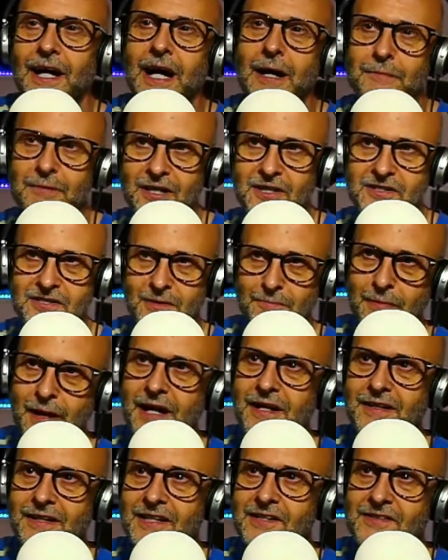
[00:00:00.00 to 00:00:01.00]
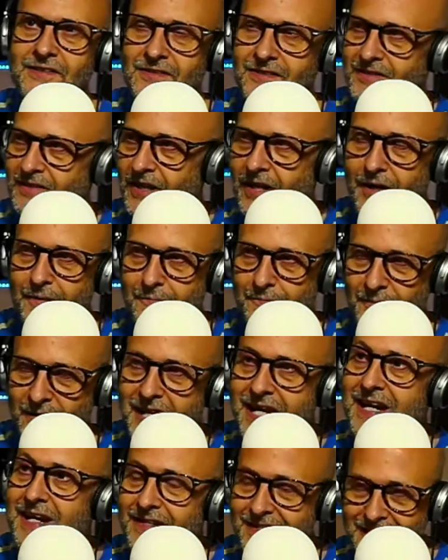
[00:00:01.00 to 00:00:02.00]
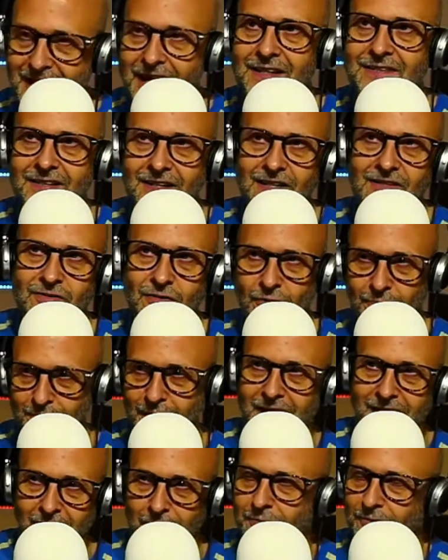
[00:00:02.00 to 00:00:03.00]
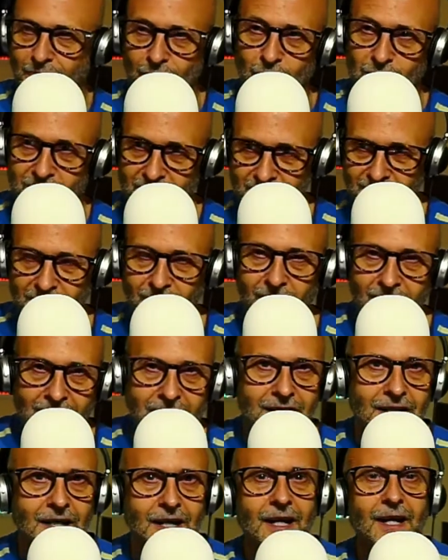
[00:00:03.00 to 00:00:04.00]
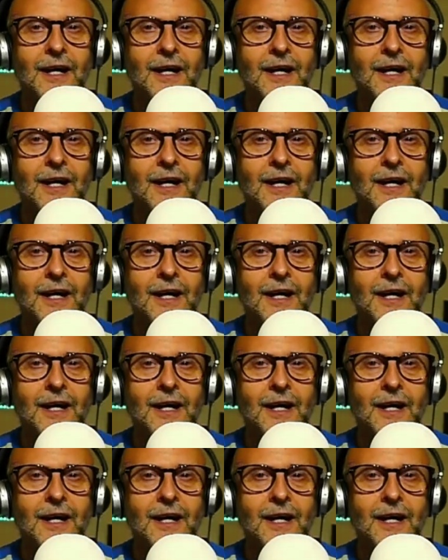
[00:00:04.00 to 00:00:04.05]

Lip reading: because the bed isn't here yet, and it's not made up, of course, because it's not here.